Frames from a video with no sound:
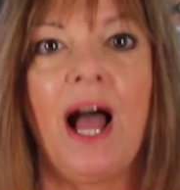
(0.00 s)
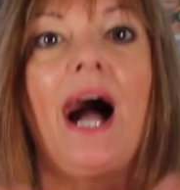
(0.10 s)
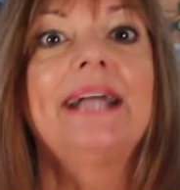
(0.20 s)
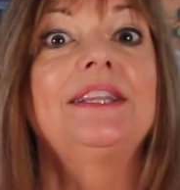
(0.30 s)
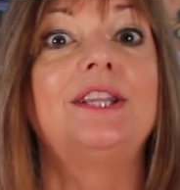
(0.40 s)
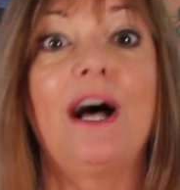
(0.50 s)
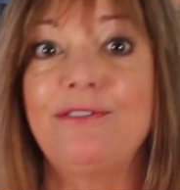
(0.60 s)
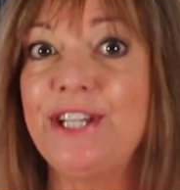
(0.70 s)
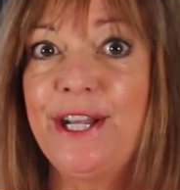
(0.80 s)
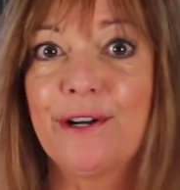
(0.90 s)
I'd
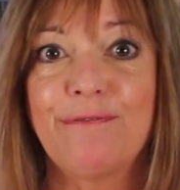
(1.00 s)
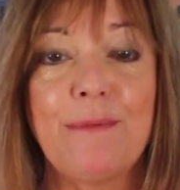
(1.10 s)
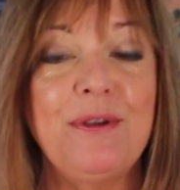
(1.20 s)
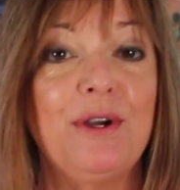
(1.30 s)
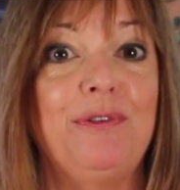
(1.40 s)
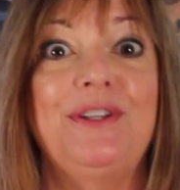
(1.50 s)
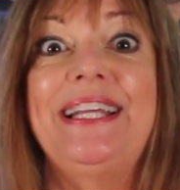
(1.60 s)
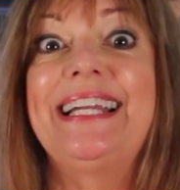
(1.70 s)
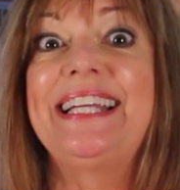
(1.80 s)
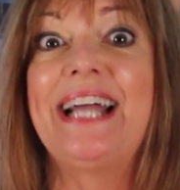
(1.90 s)
love to hear from you. If you
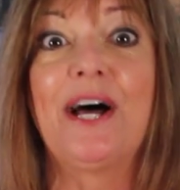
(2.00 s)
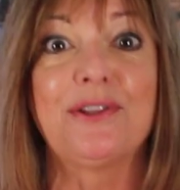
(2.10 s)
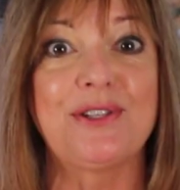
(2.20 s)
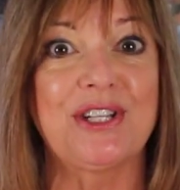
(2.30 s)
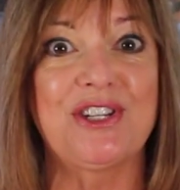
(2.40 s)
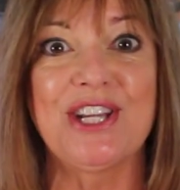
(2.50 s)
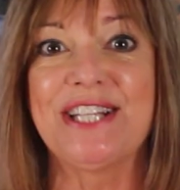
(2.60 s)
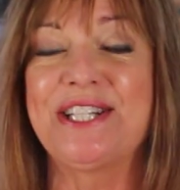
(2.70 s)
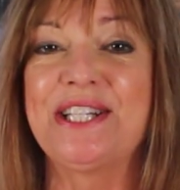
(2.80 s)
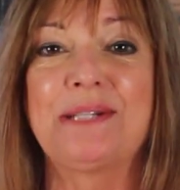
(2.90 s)
need any other
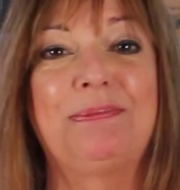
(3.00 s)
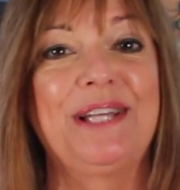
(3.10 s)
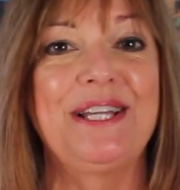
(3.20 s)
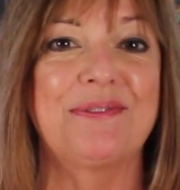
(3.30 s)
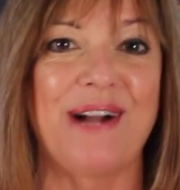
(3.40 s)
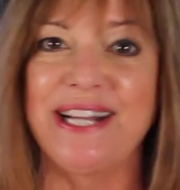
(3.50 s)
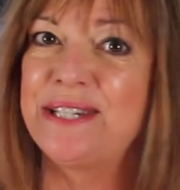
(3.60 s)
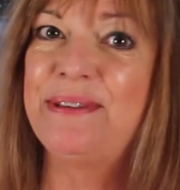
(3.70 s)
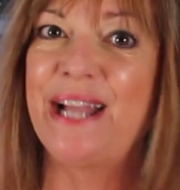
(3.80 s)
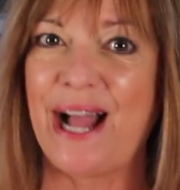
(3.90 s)
suggestions, please write
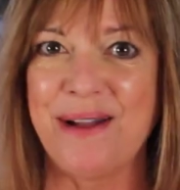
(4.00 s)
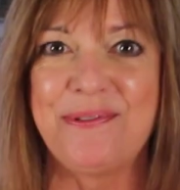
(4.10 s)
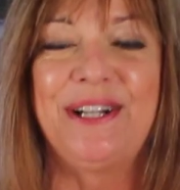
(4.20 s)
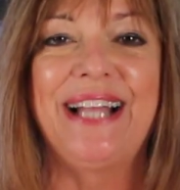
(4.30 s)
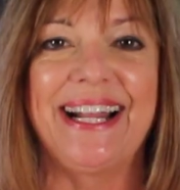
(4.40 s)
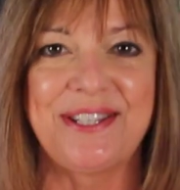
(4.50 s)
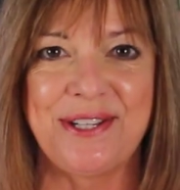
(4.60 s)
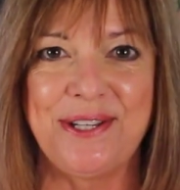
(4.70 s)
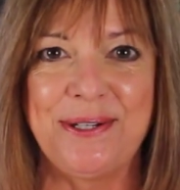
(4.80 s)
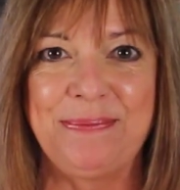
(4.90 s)
to me. I will
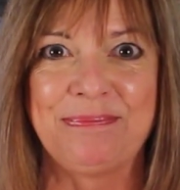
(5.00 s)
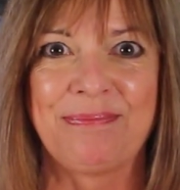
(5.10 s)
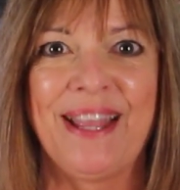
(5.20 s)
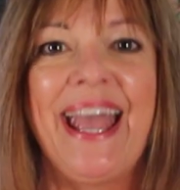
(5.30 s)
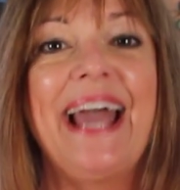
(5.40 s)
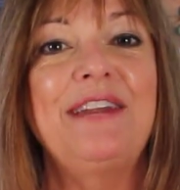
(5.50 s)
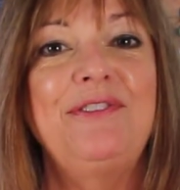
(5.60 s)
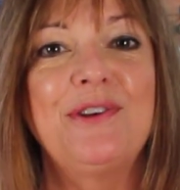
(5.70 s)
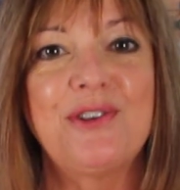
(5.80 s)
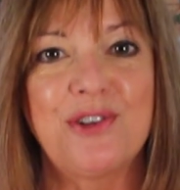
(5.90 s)
answer you. And
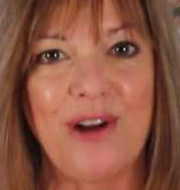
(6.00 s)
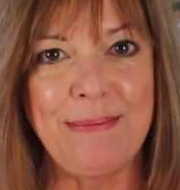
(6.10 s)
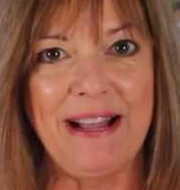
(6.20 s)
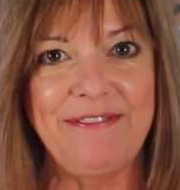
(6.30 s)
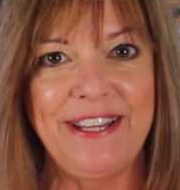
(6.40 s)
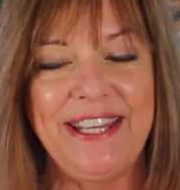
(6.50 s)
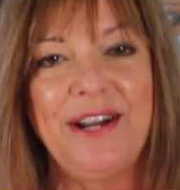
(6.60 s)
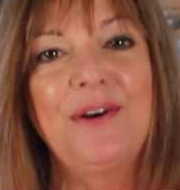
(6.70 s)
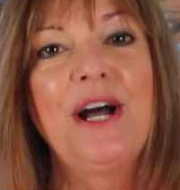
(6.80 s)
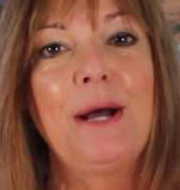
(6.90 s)
if you enjoy my
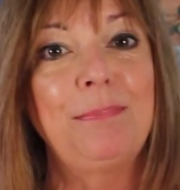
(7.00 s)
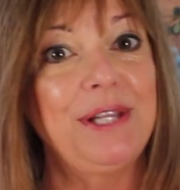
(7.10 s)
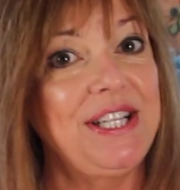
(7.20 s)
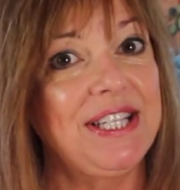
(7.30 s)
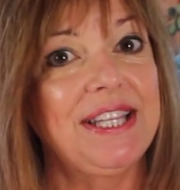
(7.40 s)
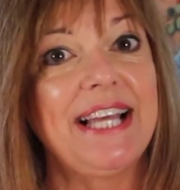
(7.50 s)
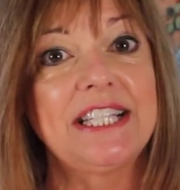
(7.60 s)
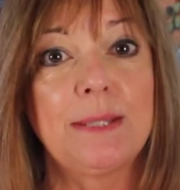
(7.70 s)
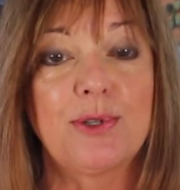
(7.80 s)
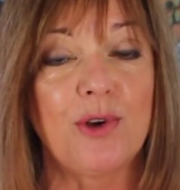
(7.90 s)
video, please hit
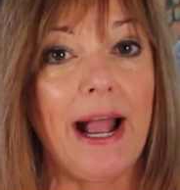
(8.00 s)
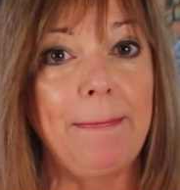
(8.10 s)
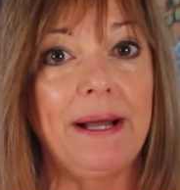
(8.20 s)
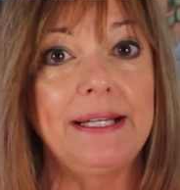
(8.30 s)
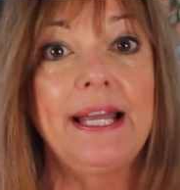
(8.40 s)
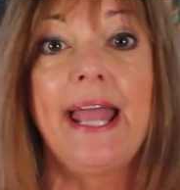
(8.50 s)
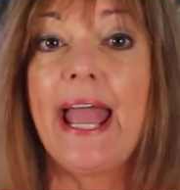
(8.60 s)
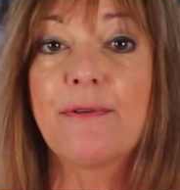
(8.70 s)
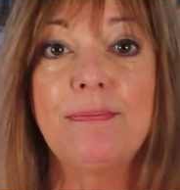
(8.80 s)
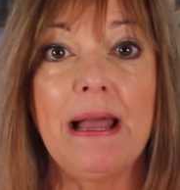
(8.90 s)
that subscribe button.
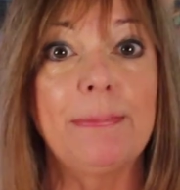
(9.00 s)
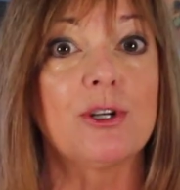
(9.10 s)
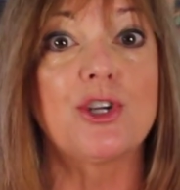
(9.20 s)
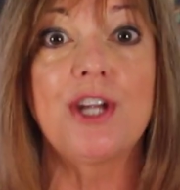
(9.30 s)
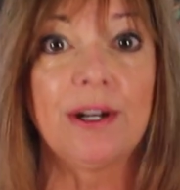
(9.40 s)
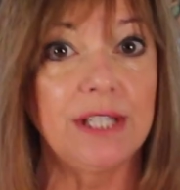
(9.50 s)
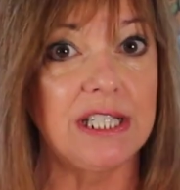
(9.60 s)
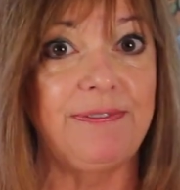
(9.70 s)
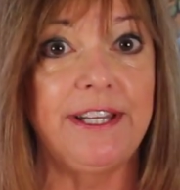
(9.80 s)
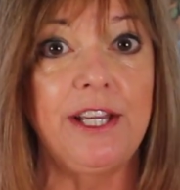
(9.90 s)
And remember, share
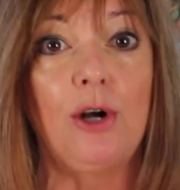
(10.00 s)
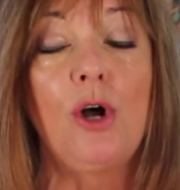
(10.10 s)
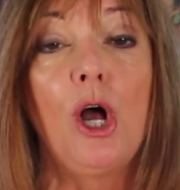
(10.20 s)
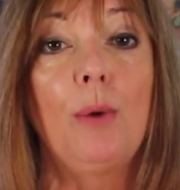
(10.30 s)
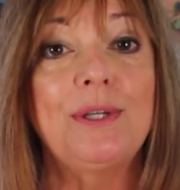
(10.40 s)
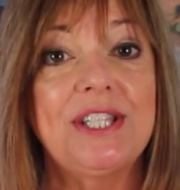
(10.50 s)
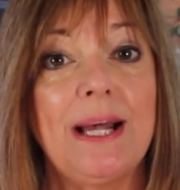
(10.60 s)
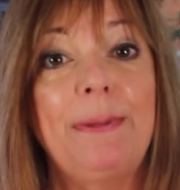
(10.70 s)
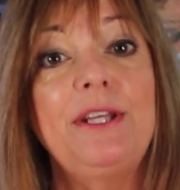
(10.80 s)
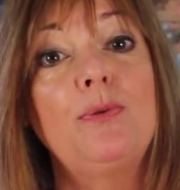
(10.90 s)
this video with
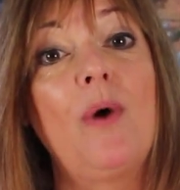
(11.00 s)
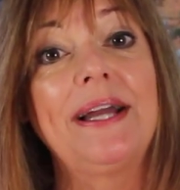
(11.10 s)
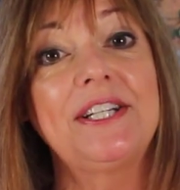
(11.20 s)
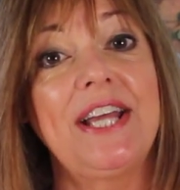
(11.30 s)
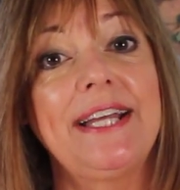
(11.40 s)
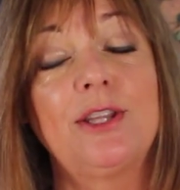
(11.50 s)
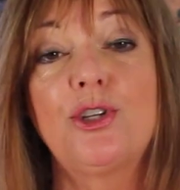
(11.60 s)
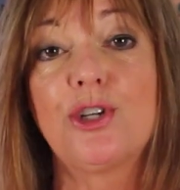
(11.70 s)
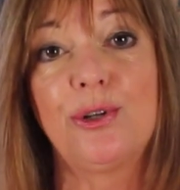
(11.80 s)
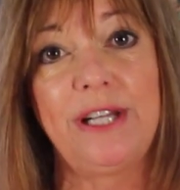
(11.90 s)
somebody you want to take the
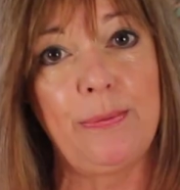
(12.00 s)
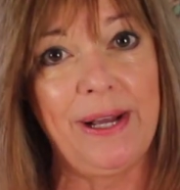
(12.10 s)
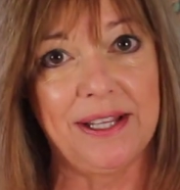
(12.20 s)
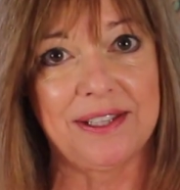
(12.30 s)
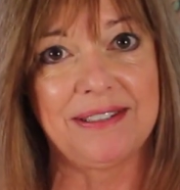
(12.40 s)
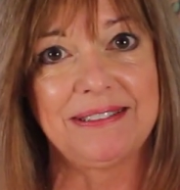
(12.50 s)
journey with.